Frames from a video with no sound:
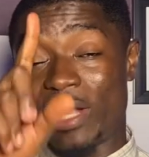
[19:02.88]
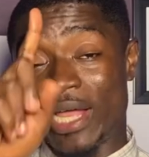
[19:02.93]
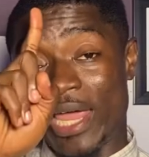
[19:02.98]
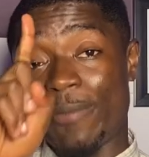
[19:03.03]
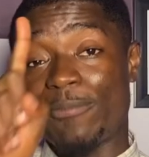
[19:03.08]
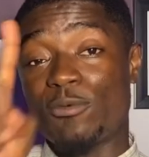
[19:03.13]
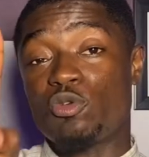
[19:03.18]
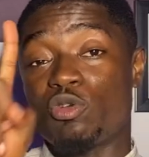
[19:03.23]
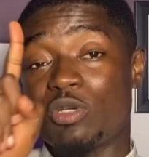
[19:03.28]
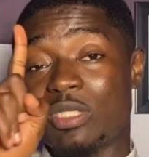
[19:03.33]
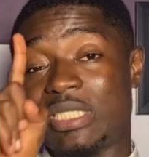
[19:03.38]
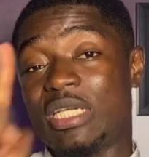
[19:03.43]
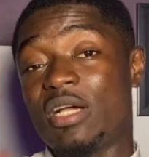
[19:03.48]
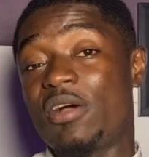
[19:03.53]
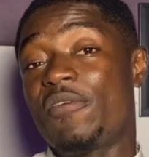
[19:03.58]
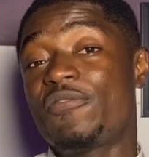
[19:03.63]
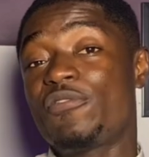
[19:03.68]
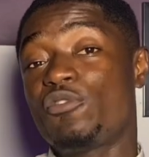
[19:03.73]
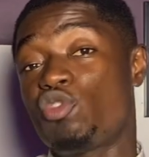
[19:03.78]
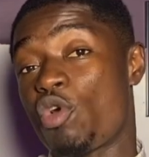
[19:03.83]
kept
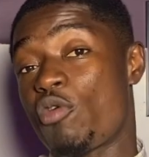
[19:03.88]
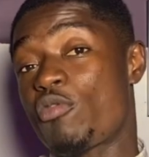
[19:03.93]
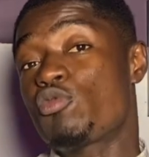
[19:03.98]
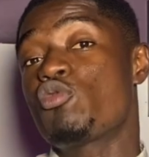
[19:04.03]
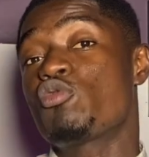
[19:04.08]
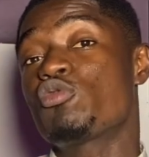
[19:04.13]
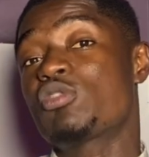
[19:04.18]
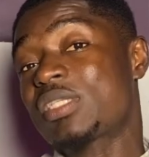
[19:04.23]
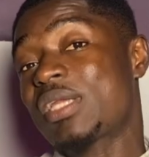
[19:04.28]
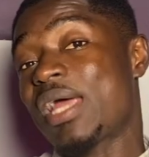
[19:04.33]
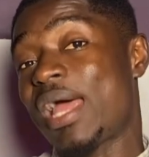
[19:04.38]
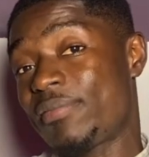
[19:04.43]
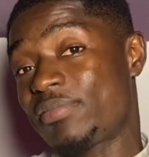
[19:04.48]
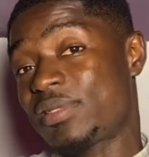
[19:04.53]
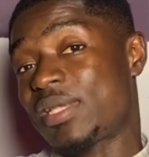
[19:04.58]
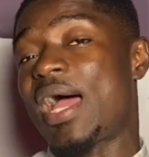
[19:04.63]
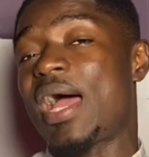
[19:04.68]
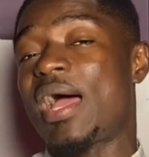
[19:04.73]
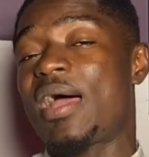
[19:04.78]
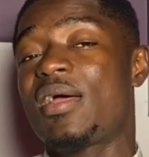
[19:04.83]
yourself during those times
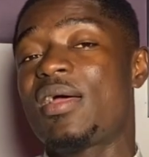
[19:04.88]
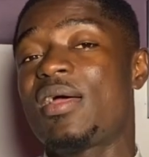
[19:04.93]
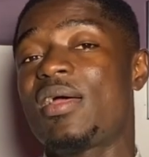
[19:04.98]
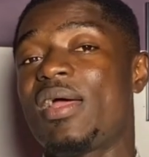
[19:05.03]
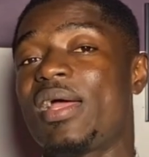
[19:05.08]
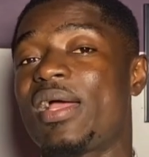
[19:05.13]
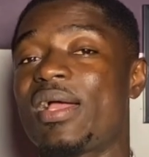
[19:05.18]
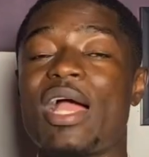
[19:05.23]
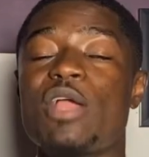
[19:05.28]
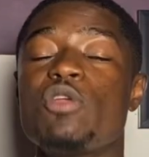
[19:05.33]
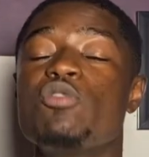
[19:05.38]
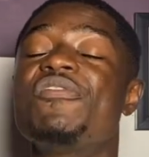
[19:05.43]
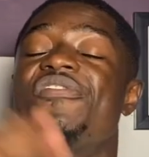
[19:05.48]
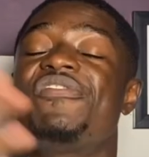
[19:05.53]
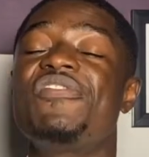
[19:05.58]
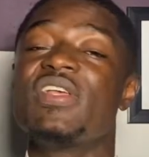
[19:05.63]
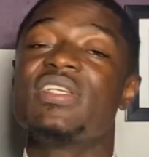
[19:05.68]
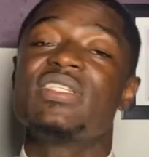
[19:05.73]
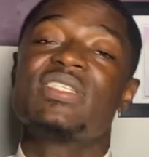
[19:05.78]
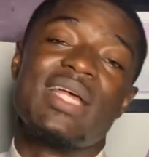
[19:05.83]
and can you
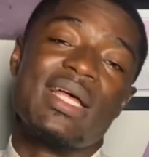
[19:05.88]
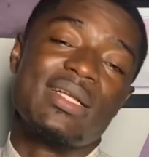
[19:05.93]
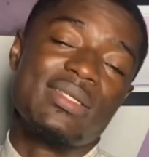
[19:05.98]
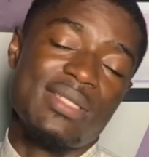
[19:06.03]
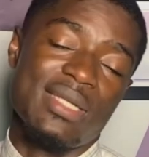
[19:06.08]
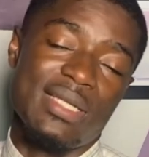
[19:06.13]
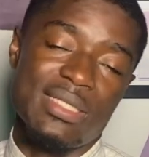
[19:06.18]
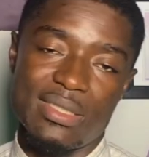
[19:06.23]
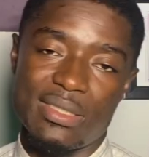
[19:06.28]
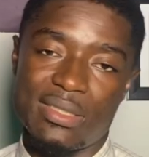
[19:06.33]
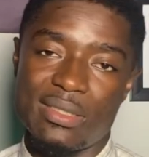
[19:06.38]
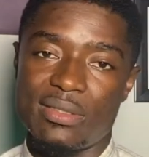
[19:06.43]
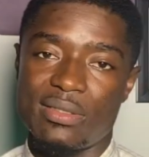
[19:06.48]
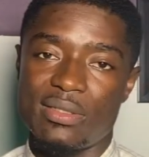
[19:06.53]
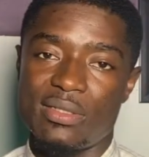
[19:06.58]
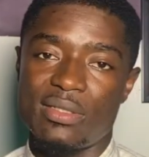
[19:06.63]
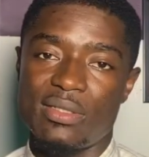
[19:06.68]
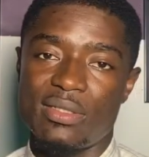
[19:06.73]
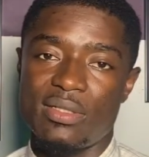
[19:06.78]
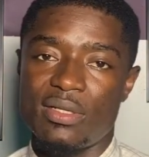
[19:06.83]
face such things.
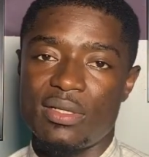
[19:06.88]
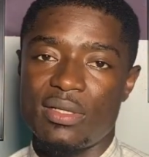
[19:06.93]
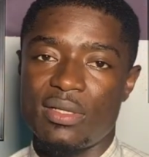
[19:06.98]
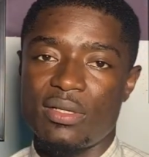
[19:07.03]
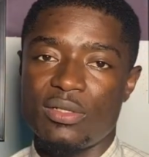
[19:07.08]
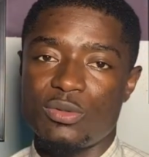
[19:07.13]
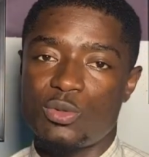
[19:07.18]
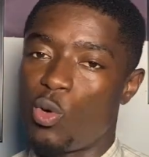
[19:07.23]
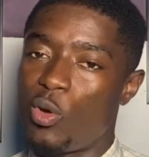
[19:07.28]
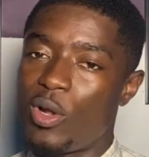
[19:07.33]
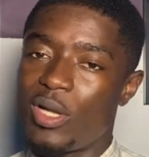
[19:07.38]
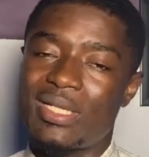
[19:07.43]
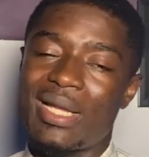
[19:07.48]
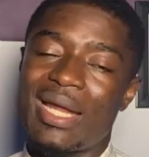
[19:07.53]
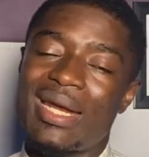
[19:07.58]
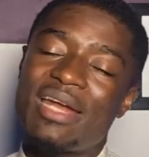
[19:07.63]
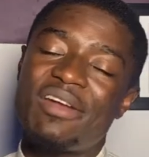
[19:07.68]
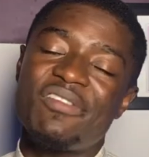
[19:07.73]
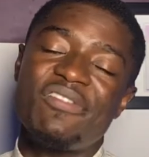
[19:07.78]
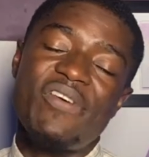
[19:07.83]
So it's an
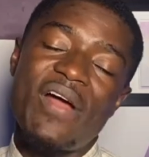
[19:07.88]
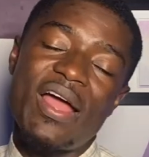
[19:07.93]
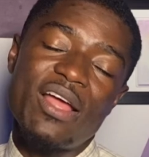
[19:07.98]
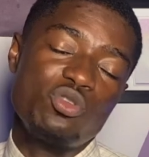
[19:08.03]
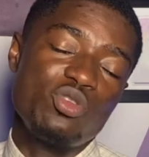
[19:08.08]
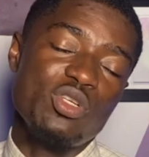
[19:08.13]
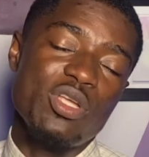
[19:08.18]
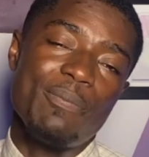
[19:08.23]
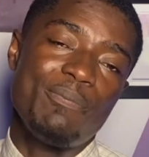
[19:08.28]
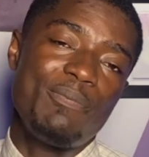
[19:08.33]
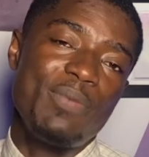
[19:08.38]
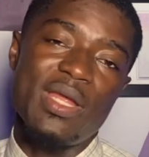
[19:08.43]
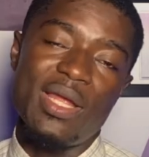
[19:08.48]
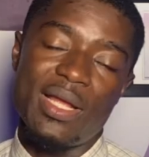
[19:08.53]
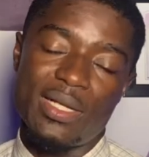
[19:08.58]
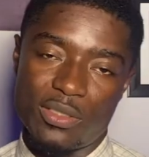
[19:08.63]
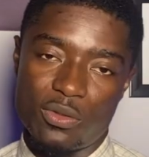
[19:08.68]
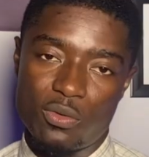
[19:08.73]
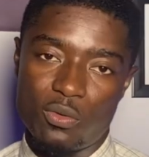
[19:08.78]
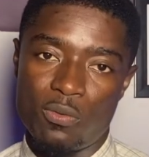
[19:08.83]
advice to young
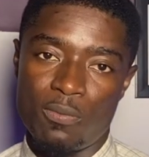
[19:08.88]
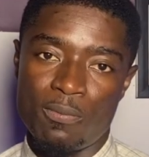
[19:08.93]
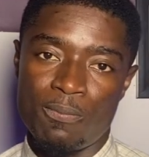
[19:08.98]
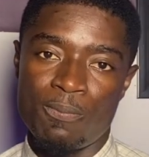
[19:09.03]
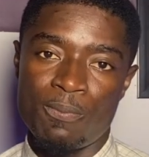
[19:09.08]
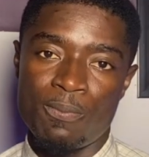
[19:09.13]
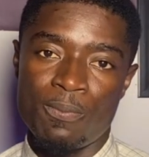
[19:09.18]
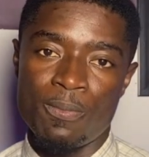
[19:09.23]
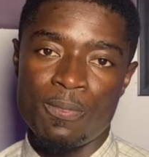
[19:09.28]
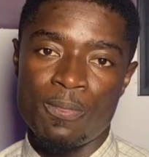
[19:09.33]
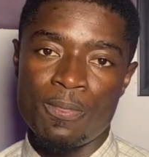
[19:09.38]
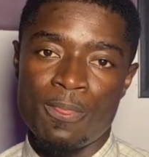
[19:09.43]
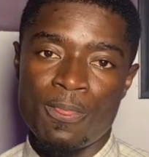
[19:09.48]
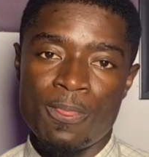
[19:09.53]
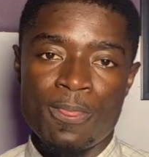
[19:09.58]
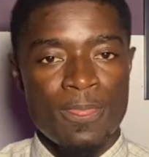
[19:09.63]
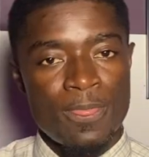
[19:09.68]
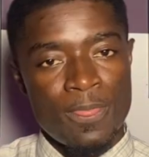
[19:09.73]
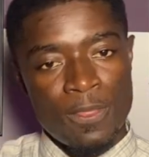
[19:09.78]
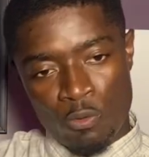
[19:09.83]
players, no.
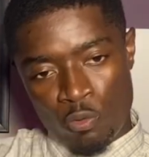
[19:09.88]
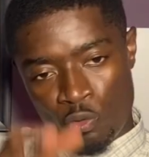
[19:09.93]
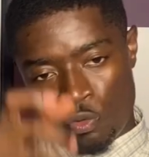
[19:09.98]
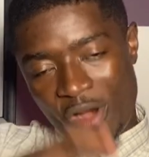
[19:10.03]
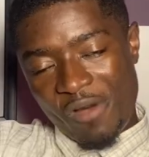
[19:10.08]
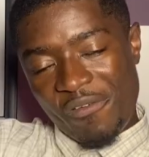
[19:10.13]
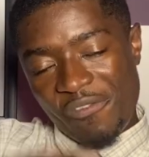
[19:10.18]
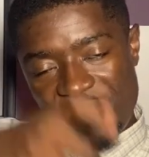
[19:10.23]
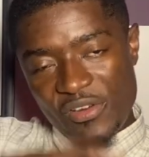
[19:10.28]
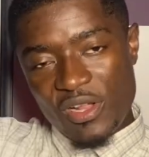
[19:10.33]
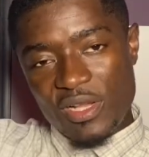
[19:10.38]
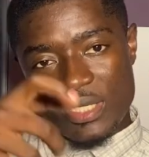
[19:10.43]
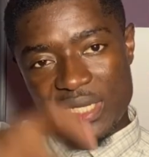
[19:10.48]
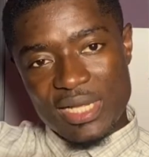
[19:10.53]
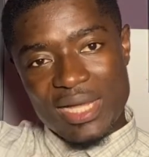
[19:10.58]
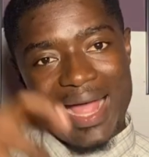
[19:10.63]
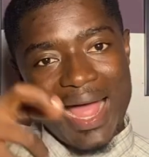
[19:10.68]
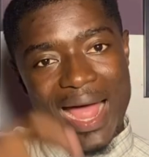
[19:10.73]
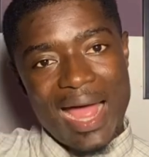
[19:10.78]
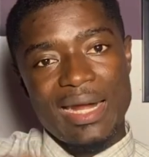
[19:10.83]
Referees
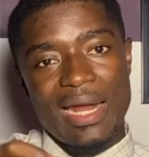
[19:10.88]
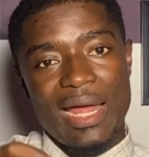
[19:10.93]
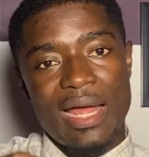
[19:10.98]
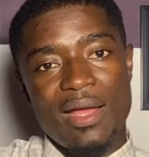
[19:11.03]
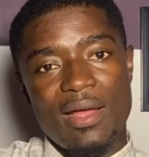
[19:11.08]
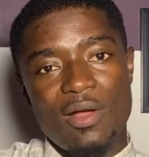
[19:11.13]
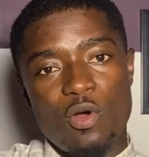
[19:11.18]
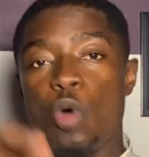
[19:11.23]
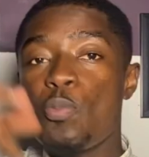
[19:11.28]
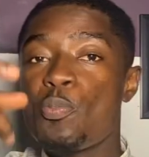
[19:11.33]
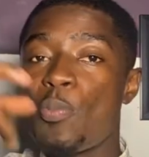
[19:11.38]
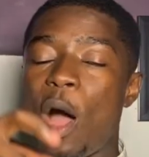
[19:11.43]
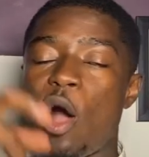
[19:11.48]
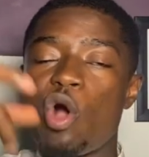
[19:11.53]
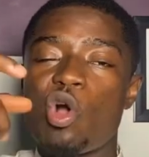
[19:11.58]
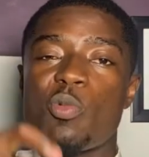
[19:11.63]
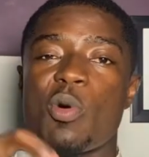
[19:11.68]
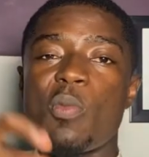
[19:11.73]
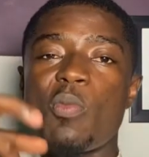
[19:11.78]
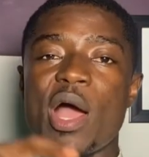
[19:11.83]
in Ghana,
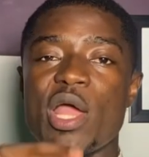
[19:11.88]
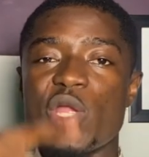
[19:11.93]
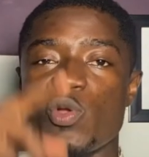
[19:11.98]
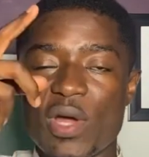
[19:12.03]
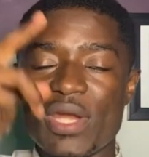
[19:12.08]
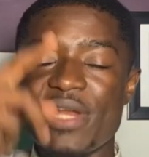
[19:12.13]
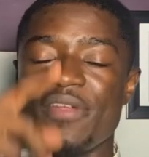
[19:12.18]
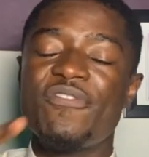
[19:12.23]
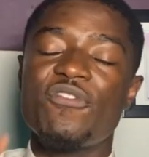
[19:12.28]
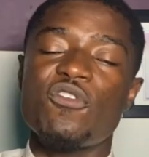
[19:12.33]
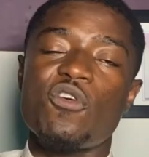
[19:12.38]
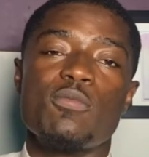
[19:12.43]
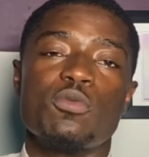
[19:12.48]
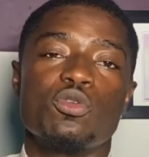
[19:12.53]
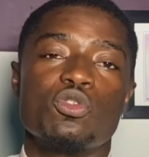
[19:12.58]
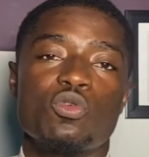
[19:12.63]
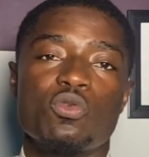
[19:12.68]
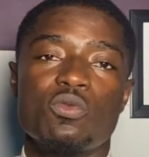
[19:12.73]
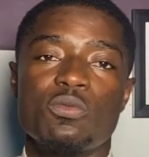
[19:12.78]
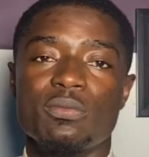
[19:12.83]
boy you any from also.